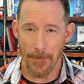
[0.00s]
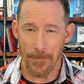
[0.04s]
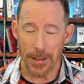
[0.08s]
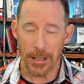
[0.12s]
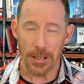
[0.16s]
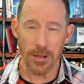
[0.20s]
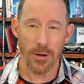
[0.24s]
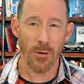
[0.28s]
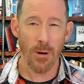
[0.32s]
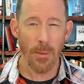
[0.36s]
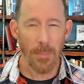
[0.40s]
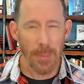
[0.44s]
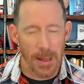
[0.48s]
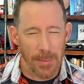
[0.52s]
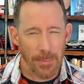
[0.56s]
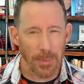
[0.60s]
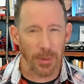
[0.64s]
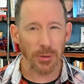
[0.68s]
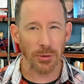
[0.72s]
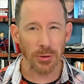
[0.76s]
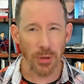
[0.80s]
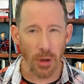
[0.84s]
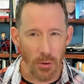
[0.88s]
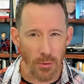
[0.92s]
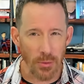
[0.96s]
You know what people
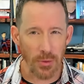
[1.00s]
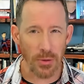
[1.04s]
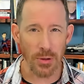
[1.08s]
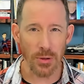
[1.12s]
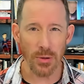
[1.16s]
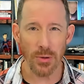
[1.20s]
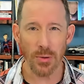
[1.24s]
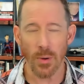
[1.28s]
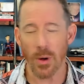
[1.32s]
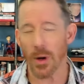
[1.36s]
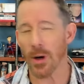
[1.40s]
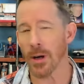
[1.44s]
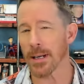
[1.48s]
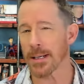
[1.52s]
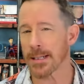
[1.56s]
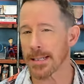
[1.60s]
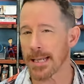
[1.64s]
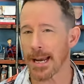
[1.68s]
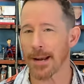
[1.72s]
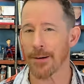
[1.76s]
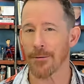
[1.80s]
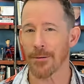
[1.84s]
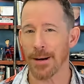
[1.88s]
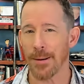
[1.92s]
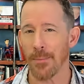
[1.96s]
don't do on a
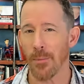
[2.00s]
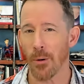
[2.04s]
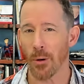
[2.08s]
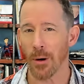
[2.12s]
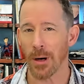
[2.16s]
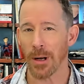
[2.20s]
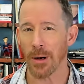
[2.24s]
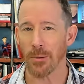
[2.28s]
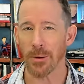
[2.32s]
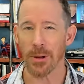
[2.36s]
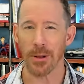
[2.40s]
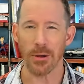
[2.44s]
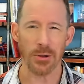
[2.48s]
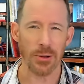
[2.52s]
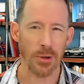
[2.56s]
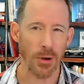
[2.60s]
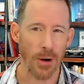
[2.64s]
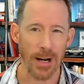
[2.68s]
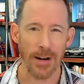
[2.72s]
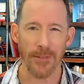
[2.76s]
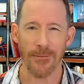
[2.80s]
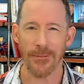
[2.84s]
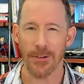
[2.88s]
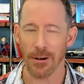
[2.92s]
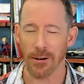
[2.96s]
Saturday morning when they're
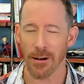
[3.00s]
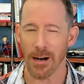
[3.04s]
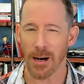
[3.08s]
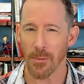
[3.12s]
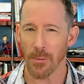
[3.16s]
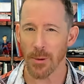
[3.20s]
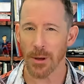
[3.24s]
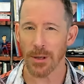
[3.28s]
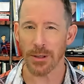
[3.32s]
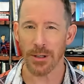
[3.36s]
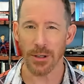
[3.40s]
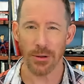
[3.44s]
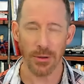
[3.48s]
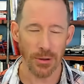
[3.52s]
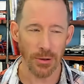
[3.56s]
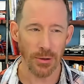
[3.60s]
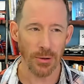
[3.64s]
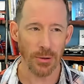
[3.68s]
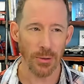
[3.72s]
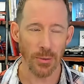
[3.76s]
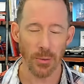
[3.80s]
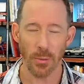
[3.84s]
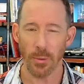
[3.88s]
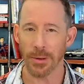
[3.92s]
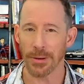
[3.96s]
trying to figure out what to
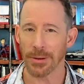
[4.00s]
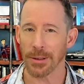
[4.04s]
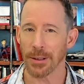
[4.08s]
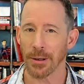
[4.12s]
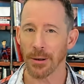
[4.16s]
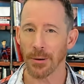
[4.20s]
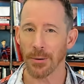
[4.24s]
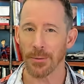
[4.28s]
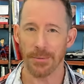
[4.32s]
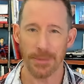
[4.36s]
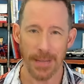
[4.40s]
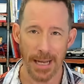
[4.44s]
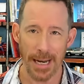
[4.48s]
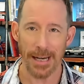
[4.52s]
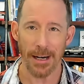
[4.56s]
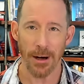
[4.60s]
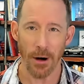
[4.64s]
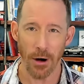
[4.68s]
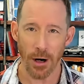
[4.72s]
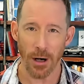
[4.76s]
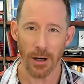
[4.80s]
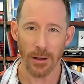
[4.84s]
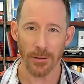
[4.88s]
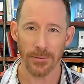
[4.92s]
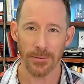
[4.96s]
do with their day
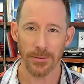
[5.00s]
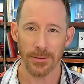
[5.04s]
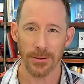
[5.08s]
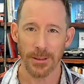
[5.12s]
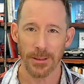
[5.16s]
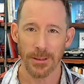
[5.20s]
off?